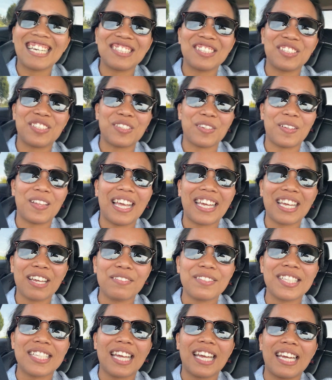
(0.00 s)
So like
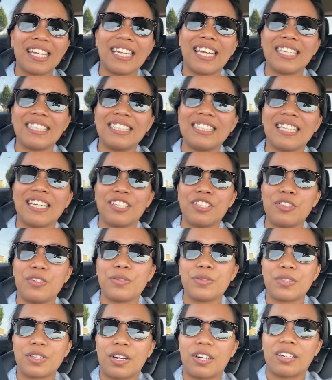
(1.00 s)
I've said, I did not
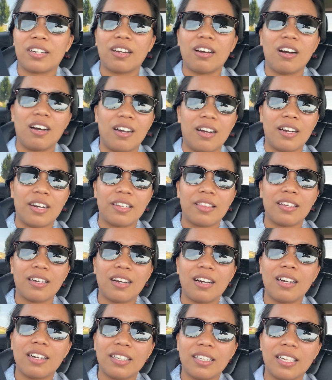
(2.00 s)
use our car. The
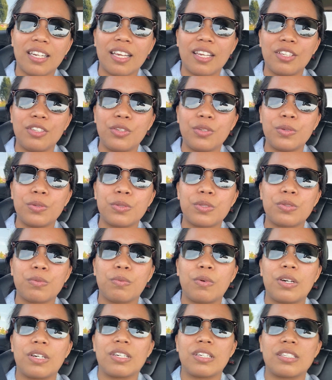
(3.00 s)
car that I used
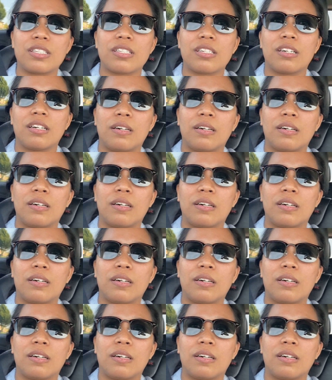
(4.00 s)
was